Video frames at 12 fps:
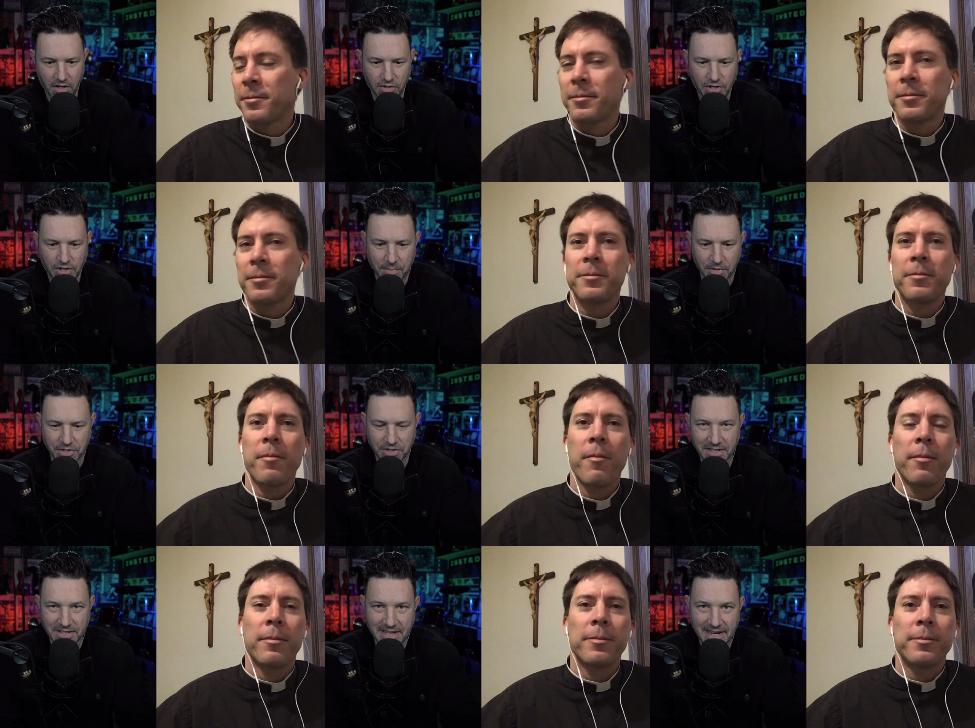Speaker 1: chapter
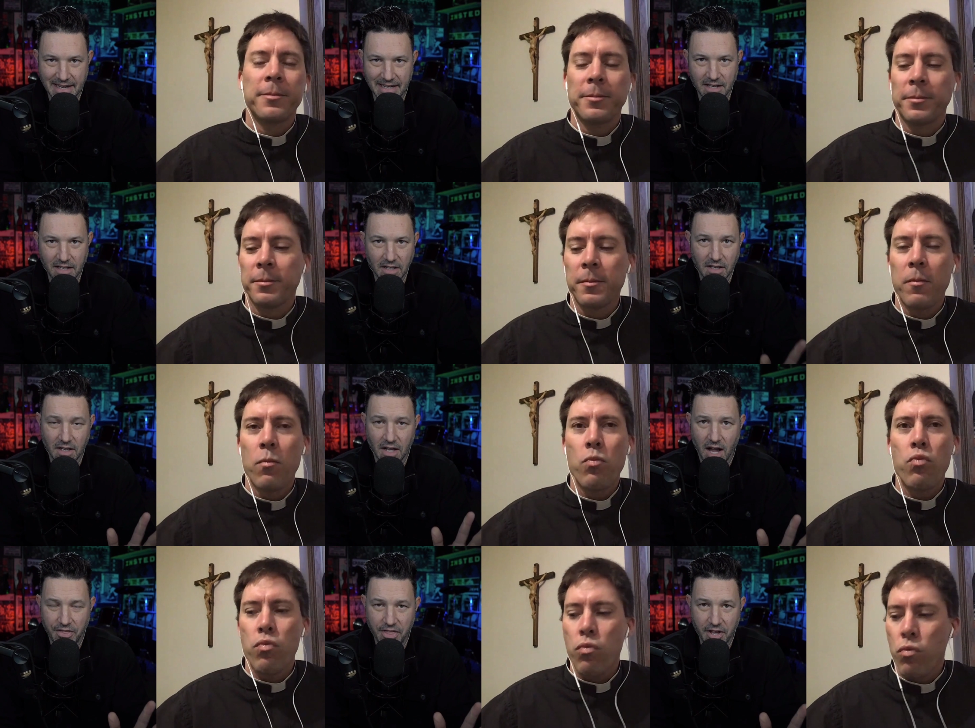16.
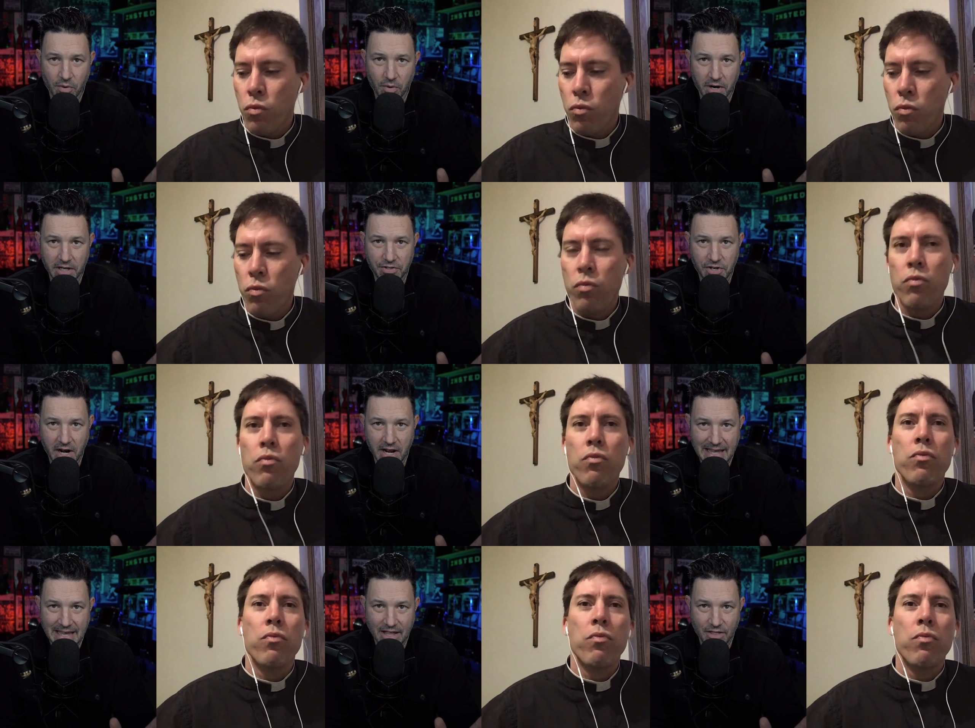I think we're going to try to
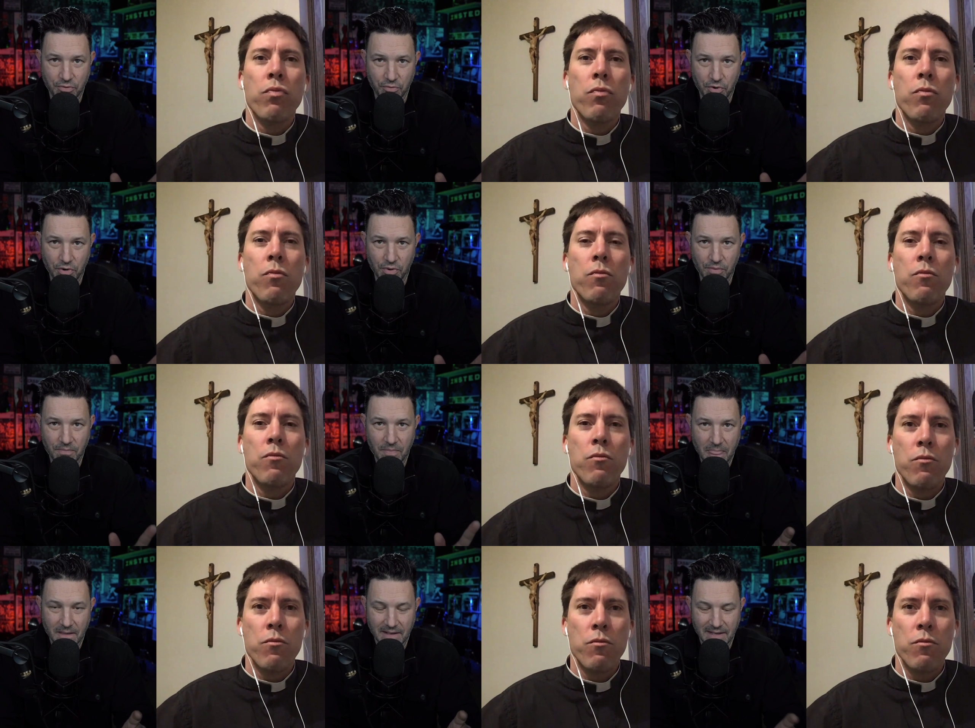get through
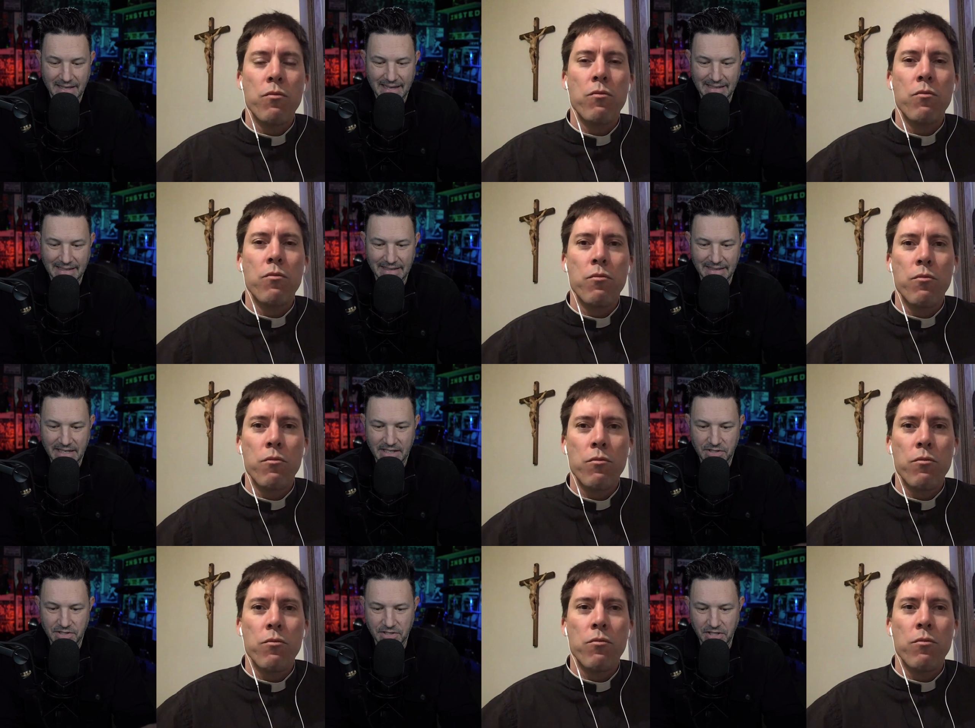at
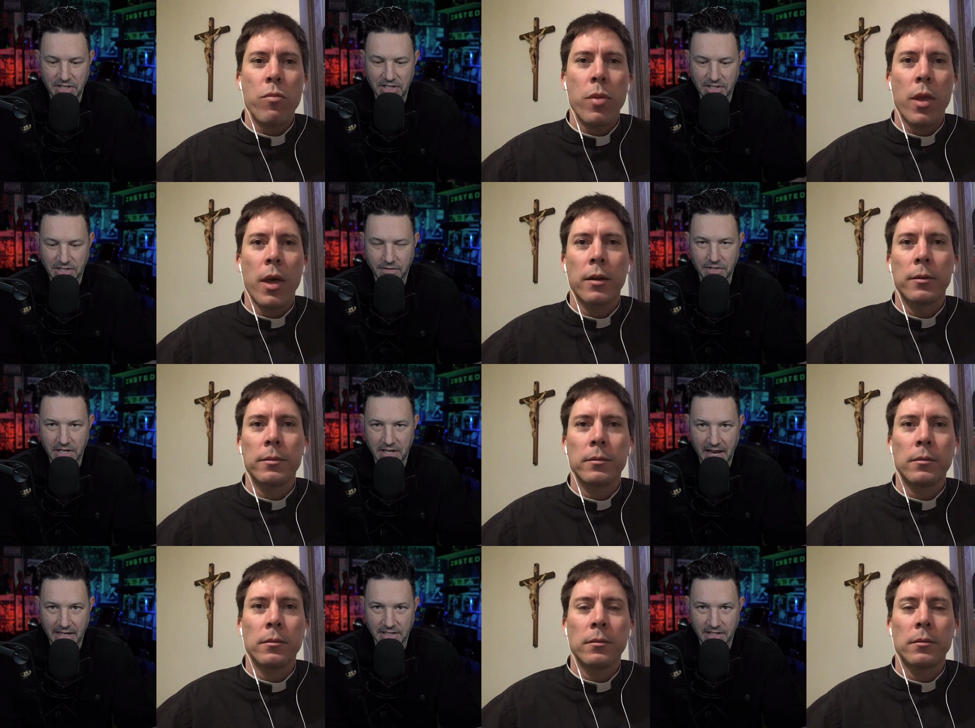least 16, 17,
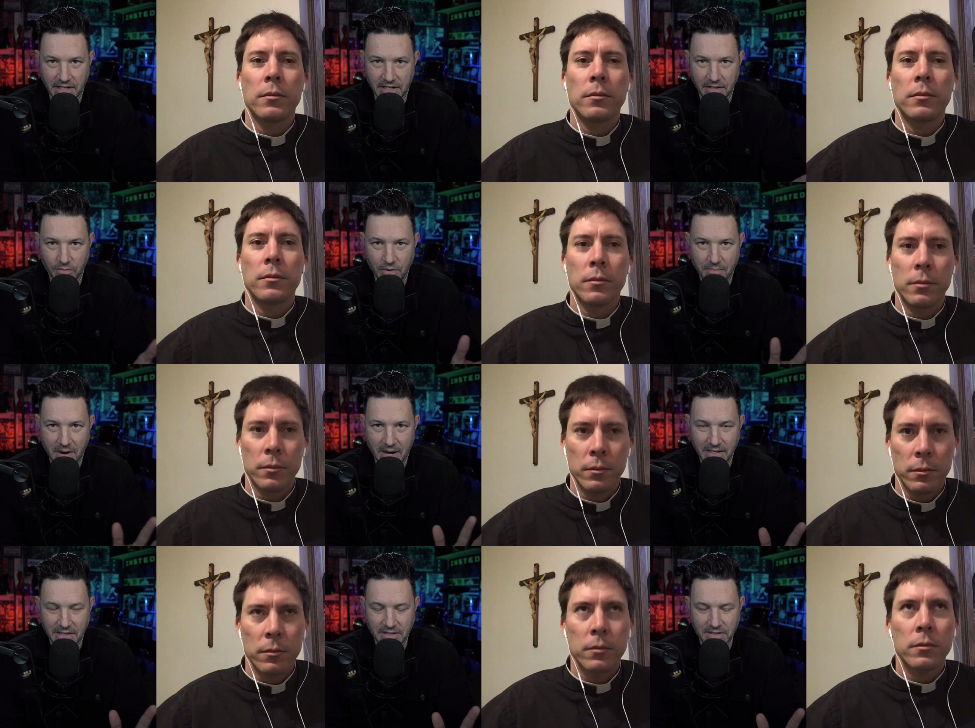18. We
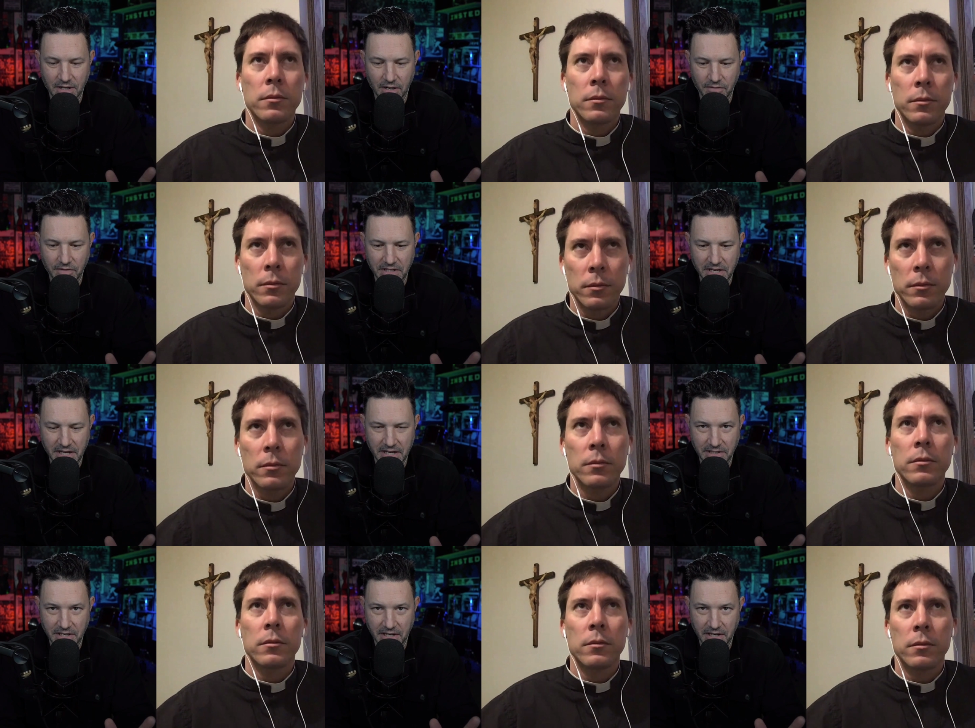might delve into
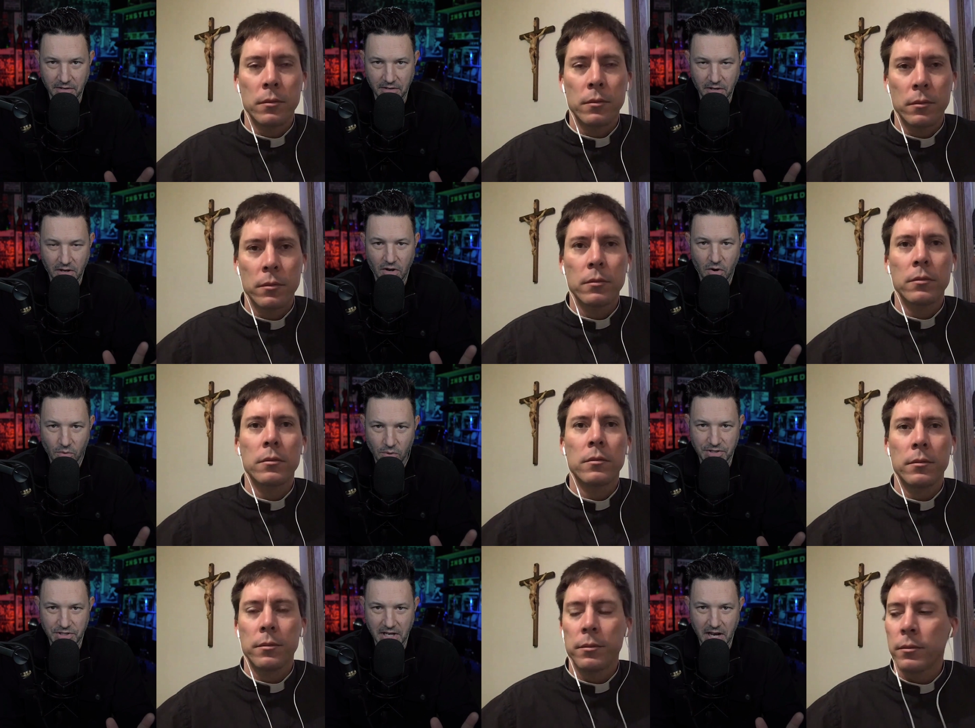19. We'll
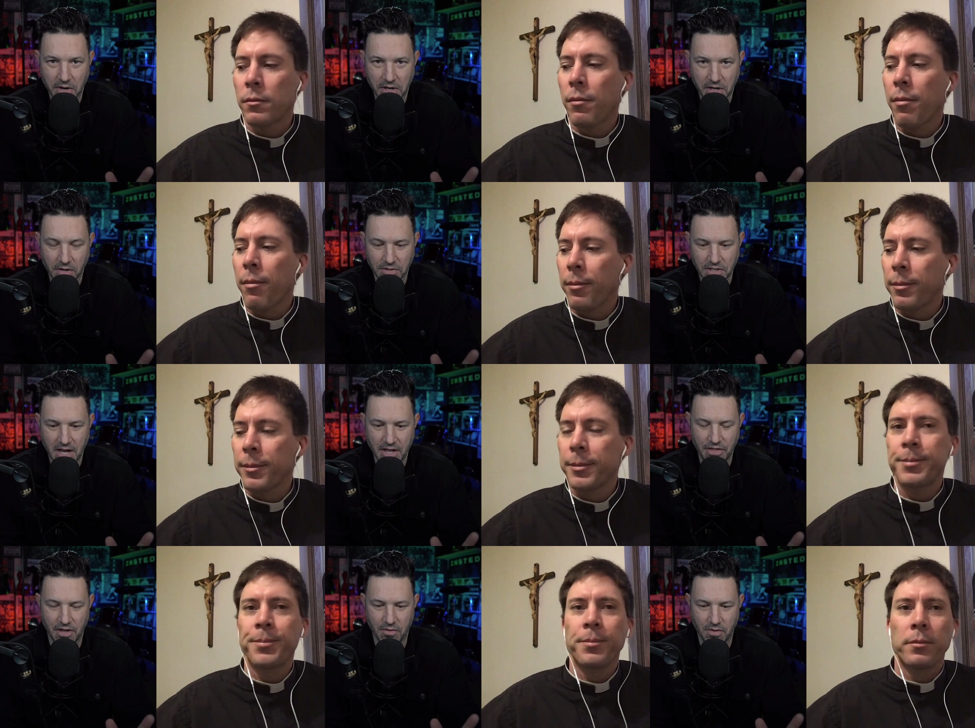see how it goes. I
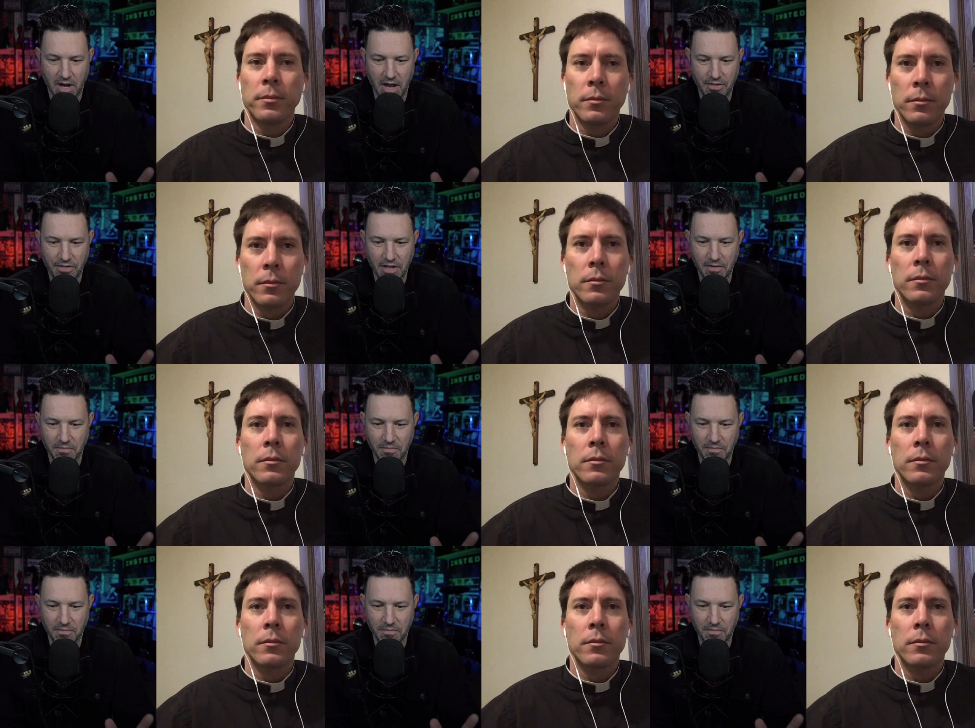think I think